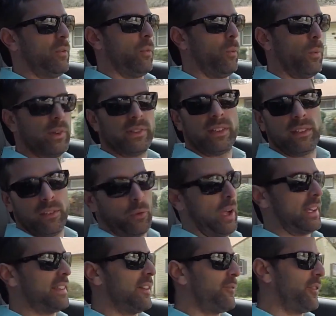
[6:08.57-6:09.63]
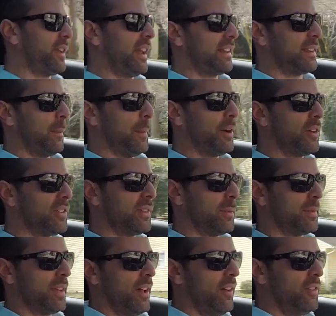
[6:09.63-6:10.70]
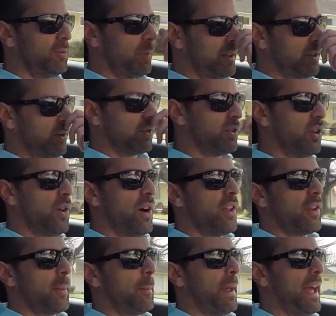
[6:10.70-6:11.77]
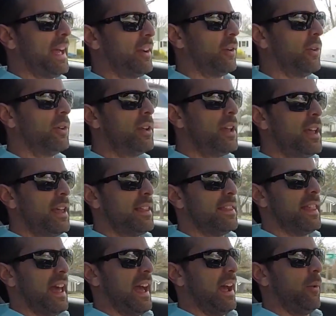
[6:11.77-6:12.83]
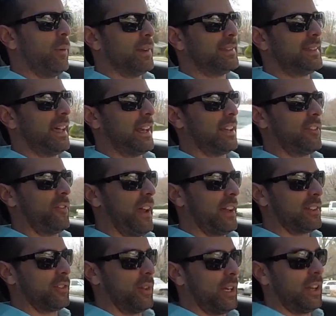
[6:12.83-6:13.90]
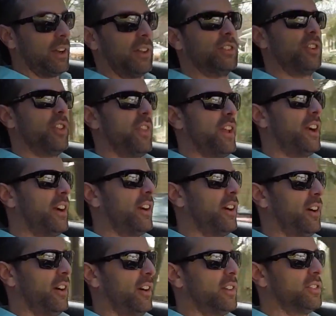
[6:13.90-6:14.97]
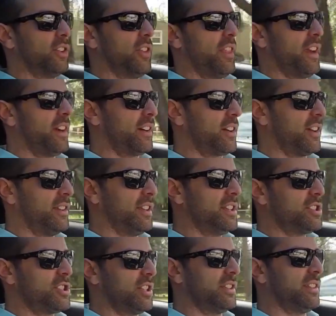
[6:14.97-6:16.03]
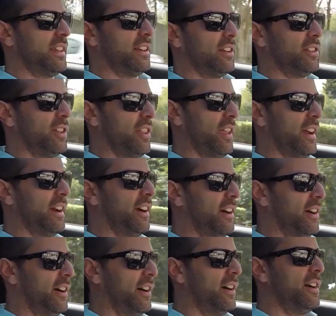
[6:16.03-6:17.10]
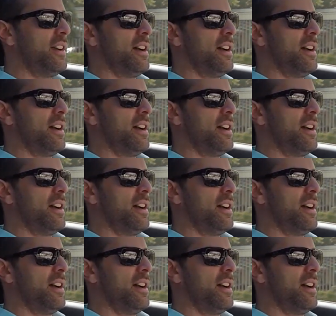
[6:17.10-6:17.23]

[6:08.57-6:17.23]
was, except for like the mirrors themselves, but there was no other panel that was satisfactory under their conditions and under their